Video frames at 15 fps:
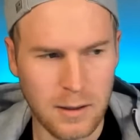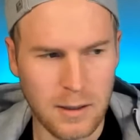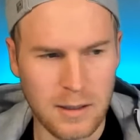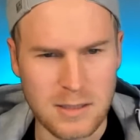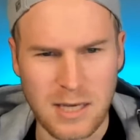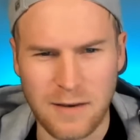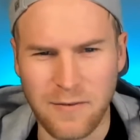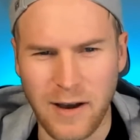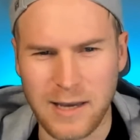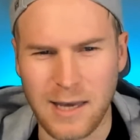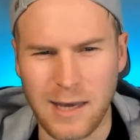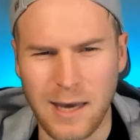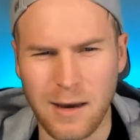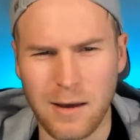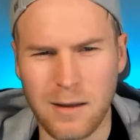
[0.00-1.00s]
See if I can
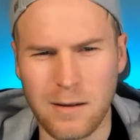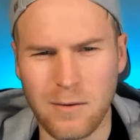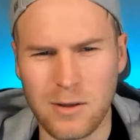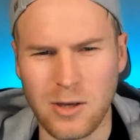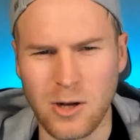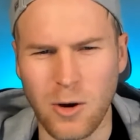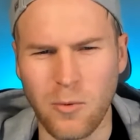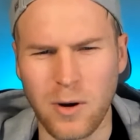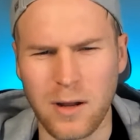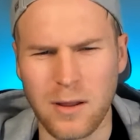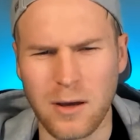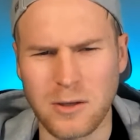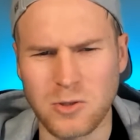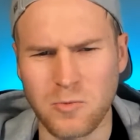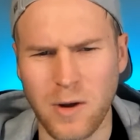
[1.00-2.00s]
get, one of
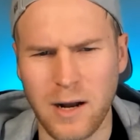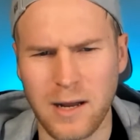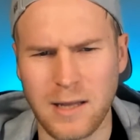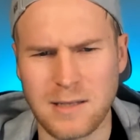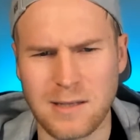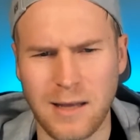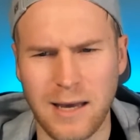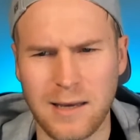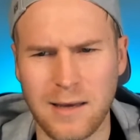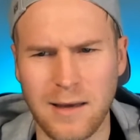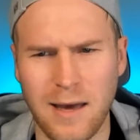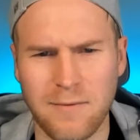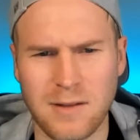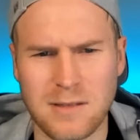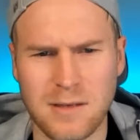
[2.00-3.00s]
those run-ins like
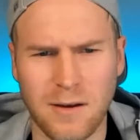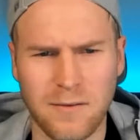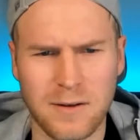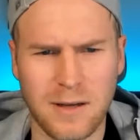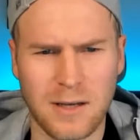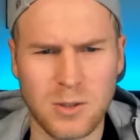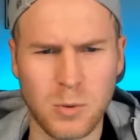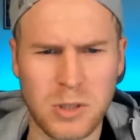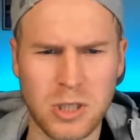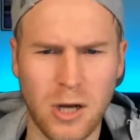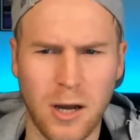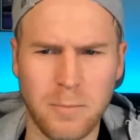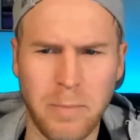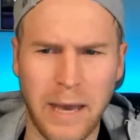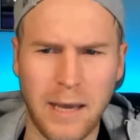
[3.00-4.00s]
Evan Silva does with
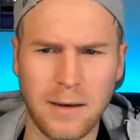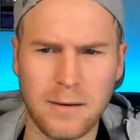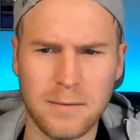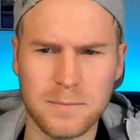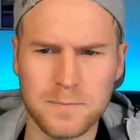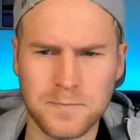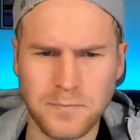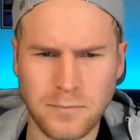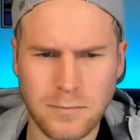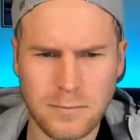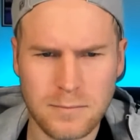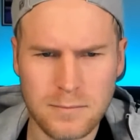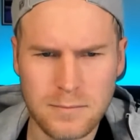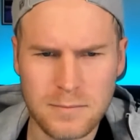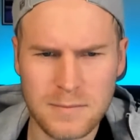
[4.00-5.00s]
Sean Payton.
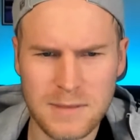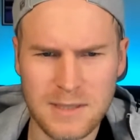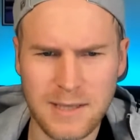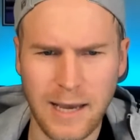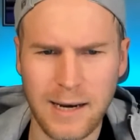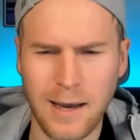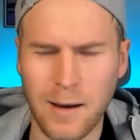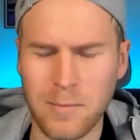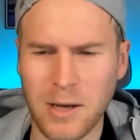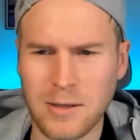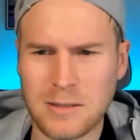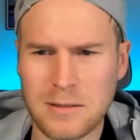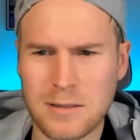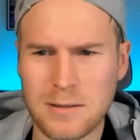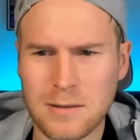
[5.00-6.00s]
St.
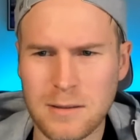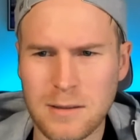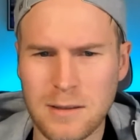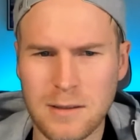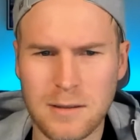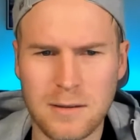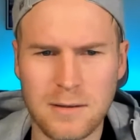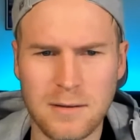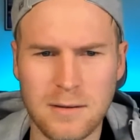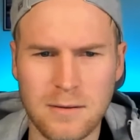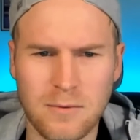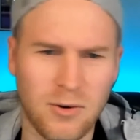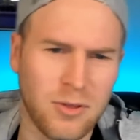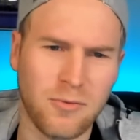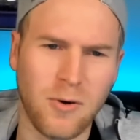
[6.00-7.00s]
Elmo's.
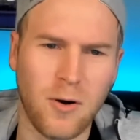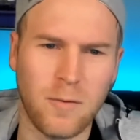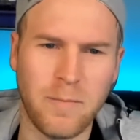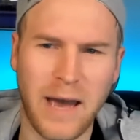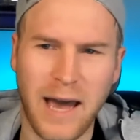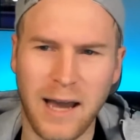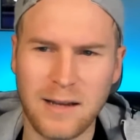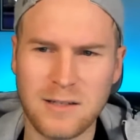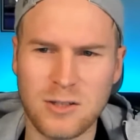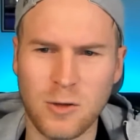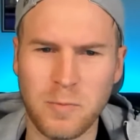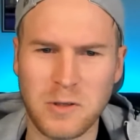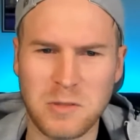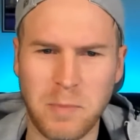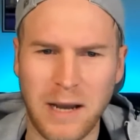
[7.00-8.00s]
We're throwing back
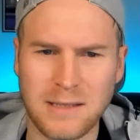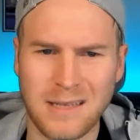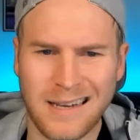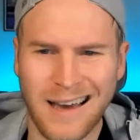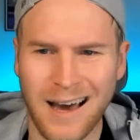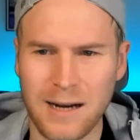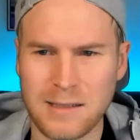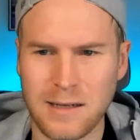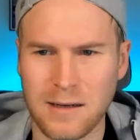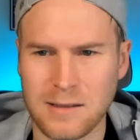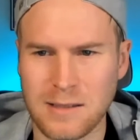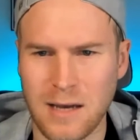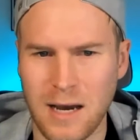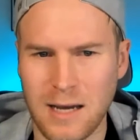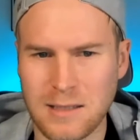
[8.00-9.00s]
super spicy cocktail
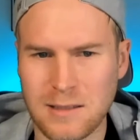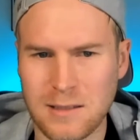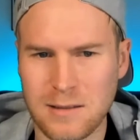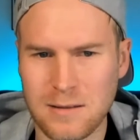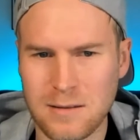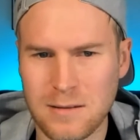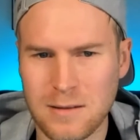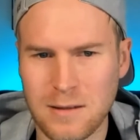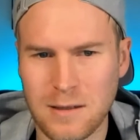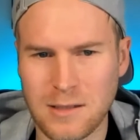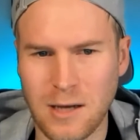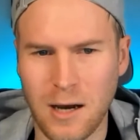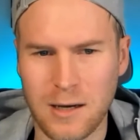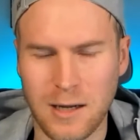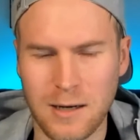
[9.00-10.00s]
sauce,
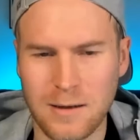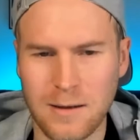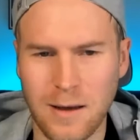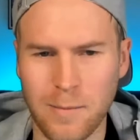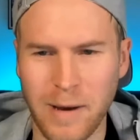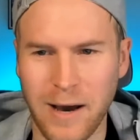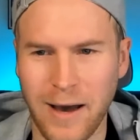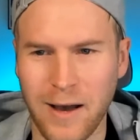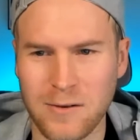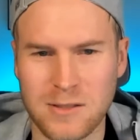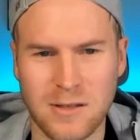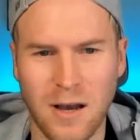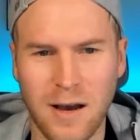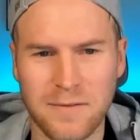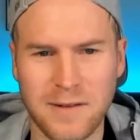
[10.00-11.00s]
talking about how
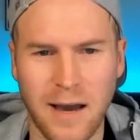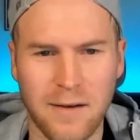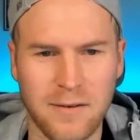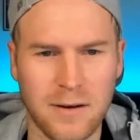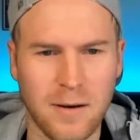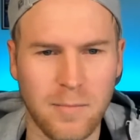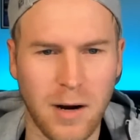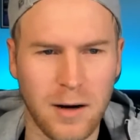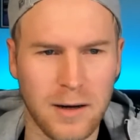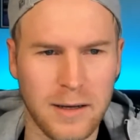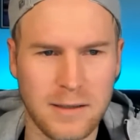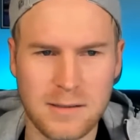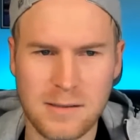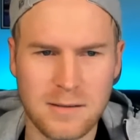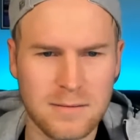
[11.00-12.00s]
soft Alvin Kamara
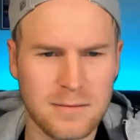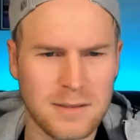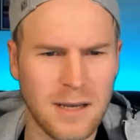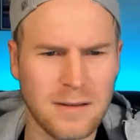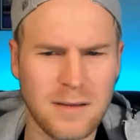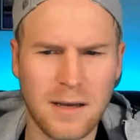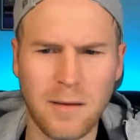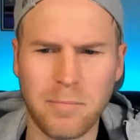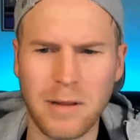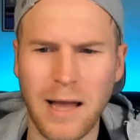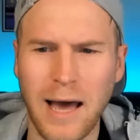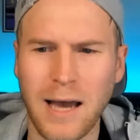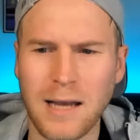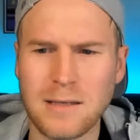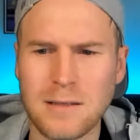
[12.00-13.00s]
is. Sounds like a
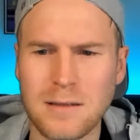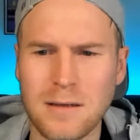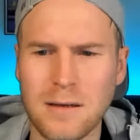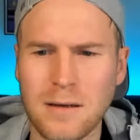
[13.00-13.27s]
blast.